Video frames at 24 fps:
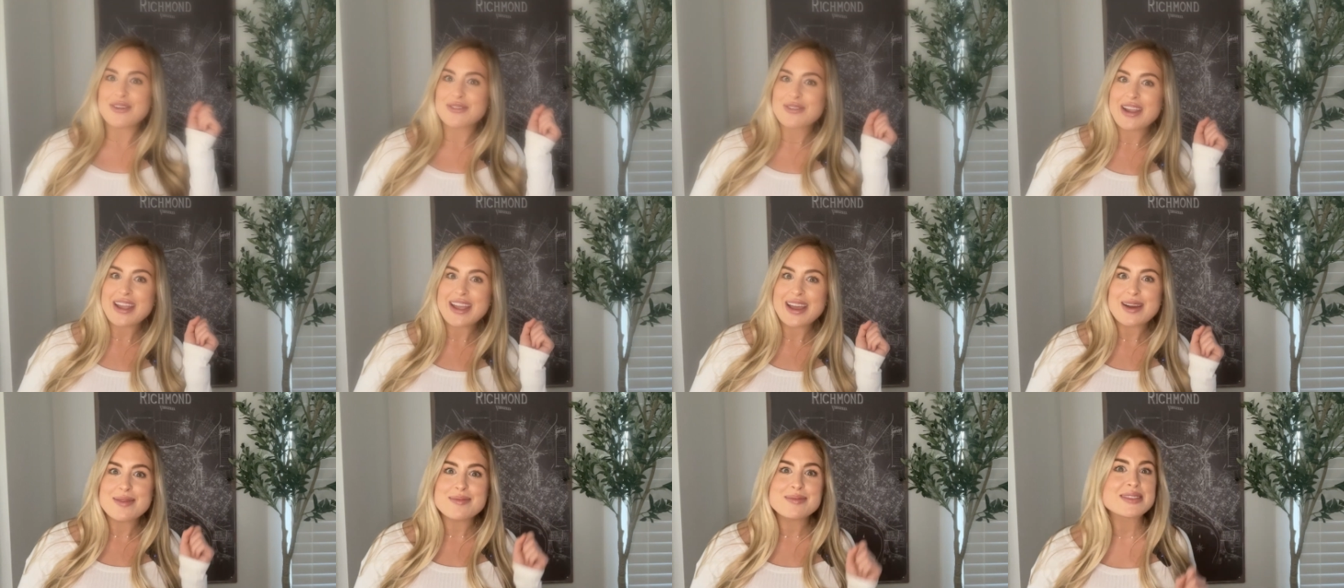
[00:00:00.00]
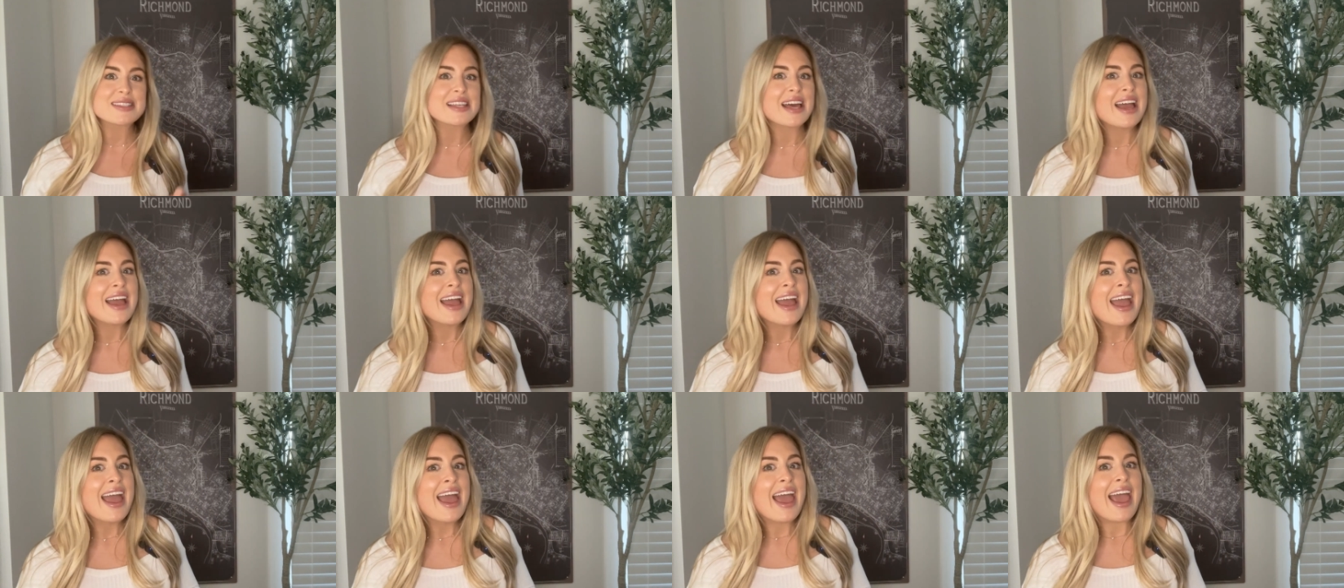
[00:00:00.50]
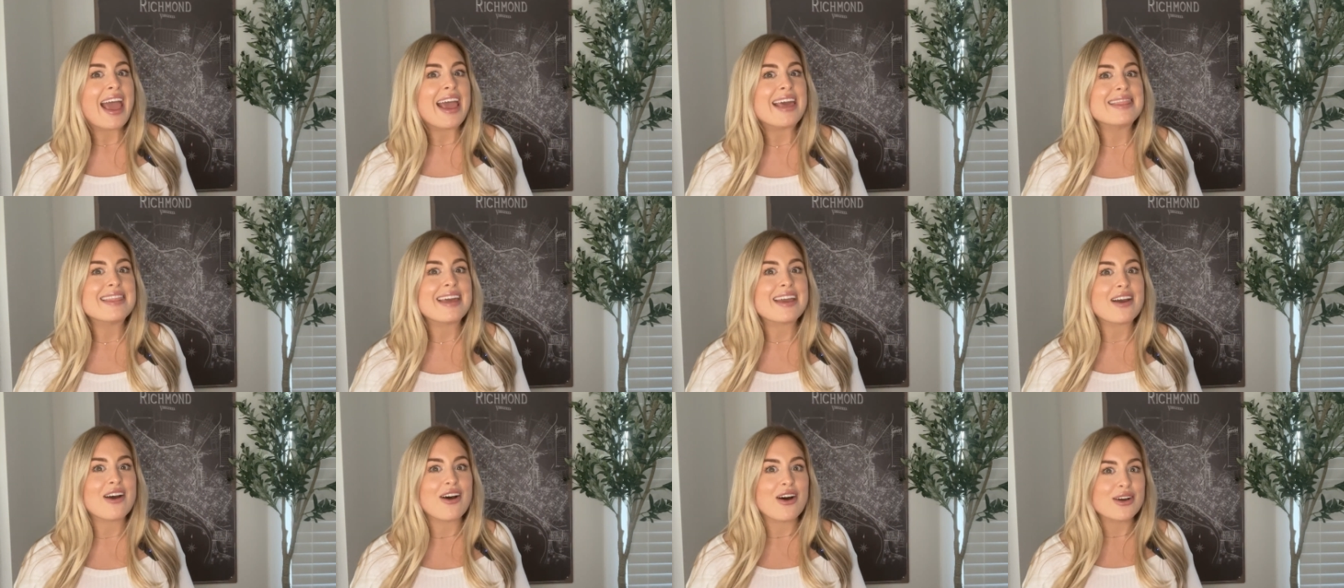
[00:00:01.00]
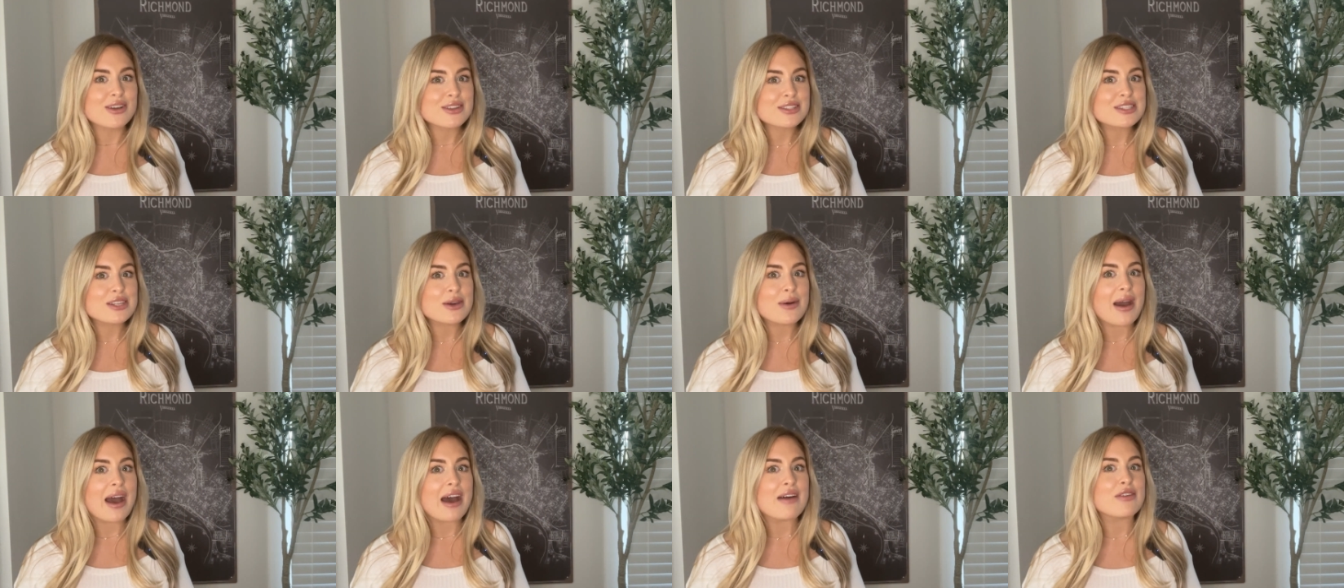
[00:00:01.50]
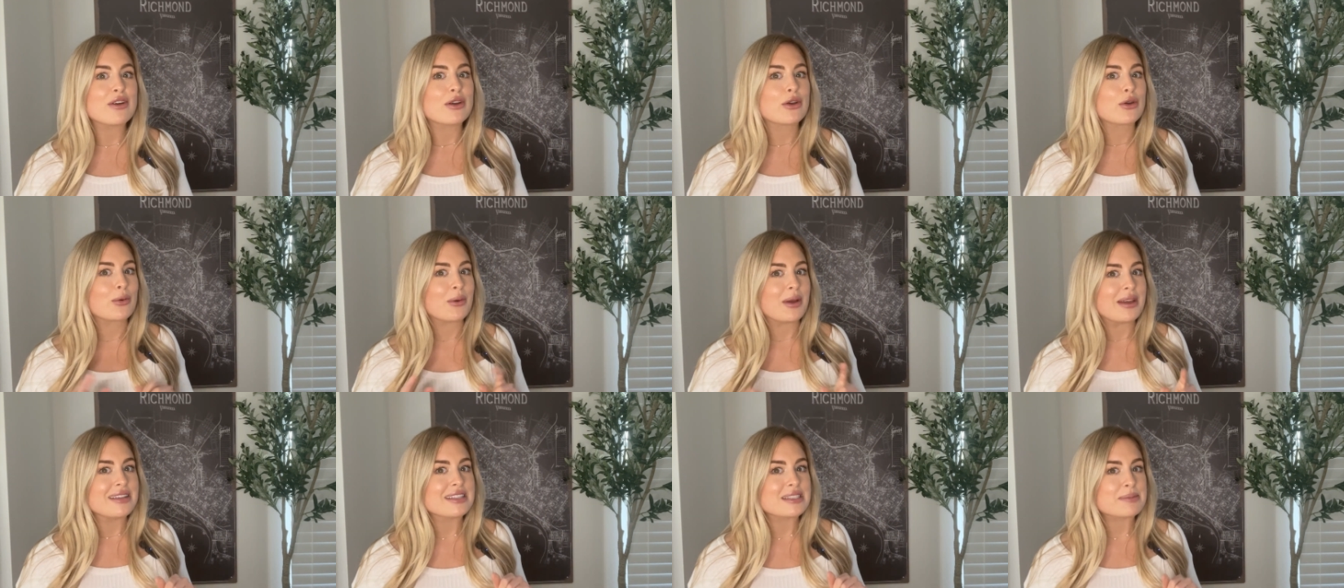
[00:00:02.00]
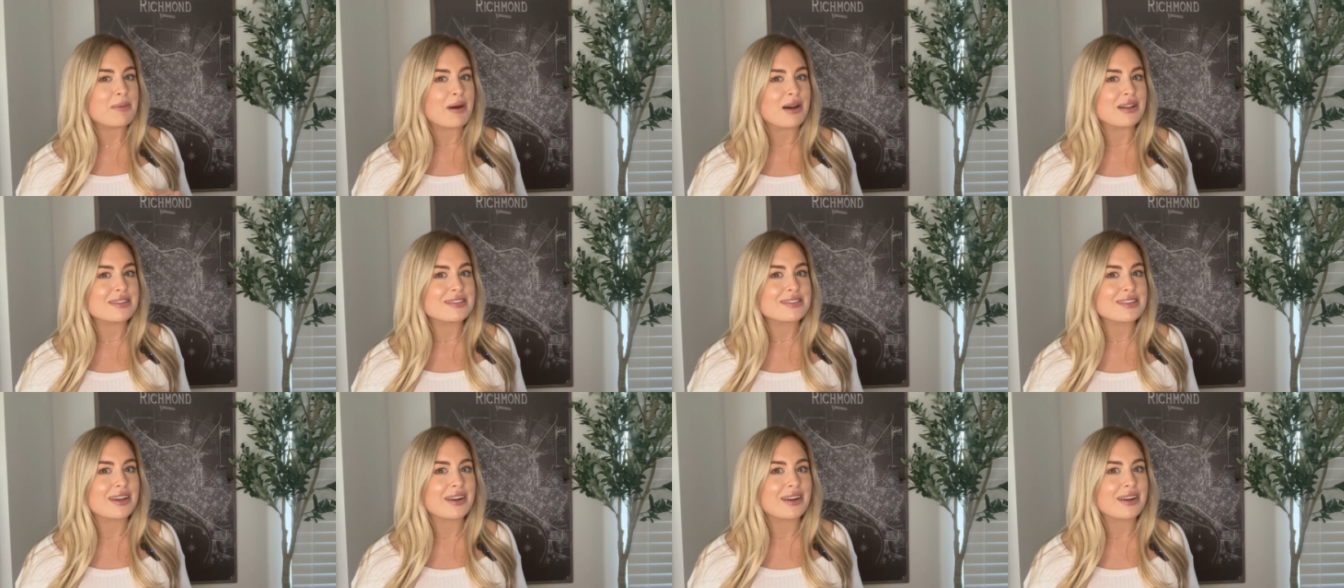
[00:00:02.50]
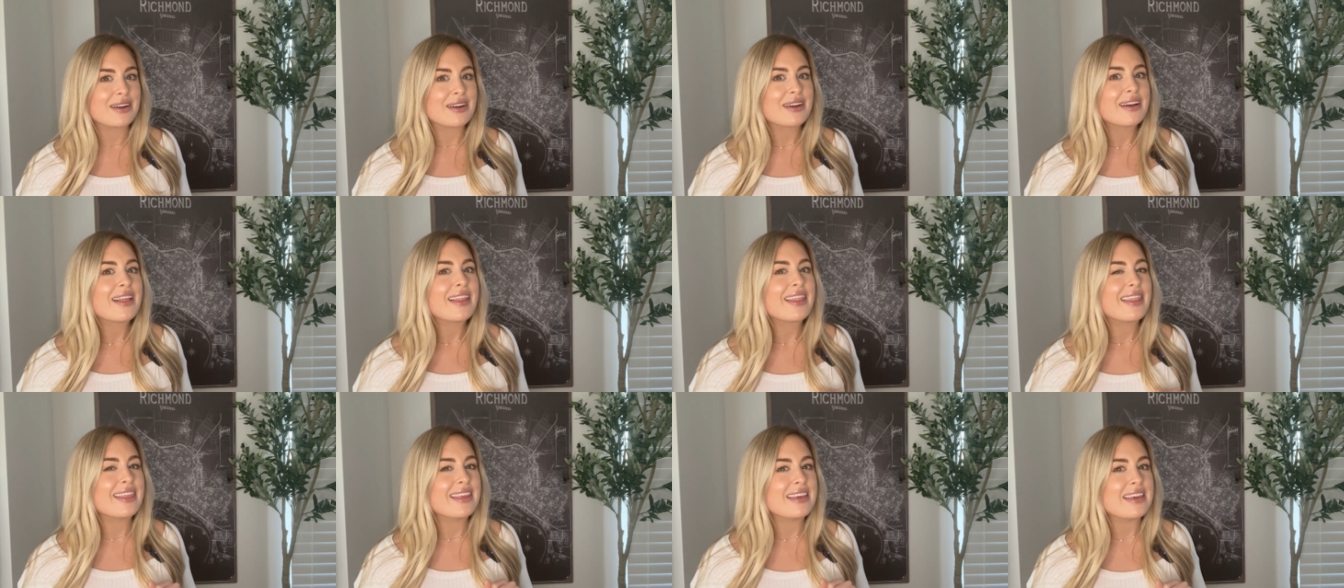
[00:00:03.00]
Rams! And they also have a great sponsor, the